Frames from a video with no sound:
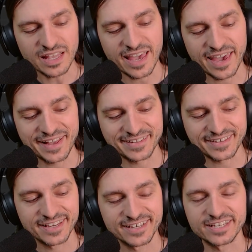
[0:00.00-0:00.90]
and
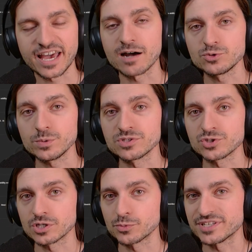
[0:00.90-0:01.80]
how to
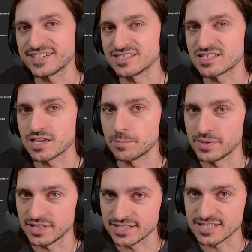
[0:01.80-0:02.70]
interpret its
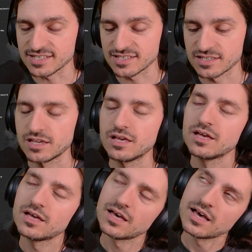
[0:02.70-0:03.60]
abilities.
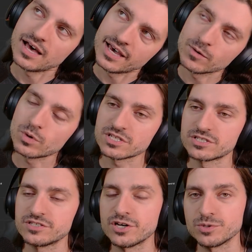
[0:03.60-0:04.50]
I wanted
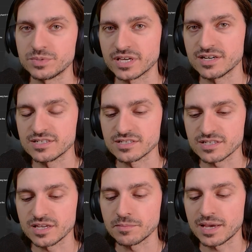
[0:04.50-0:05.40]
to know because
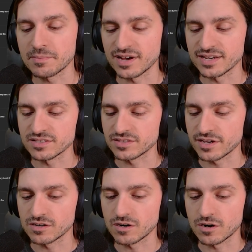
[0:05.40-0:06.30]
in my mind,
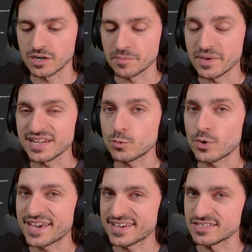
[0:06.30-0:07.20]
there are many
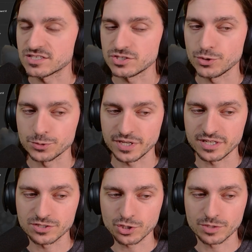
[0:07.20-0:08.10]
ways to
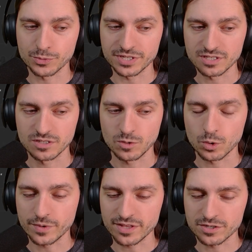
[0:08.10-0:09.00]
interpret, or
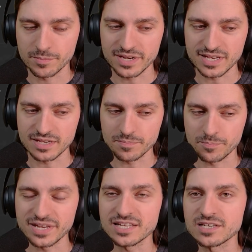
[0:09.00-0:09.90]
rather many
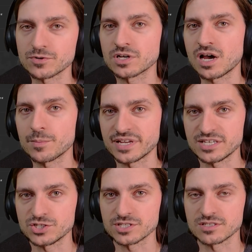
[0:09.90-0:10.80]
different
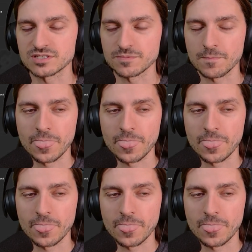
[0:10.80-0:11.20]
combinations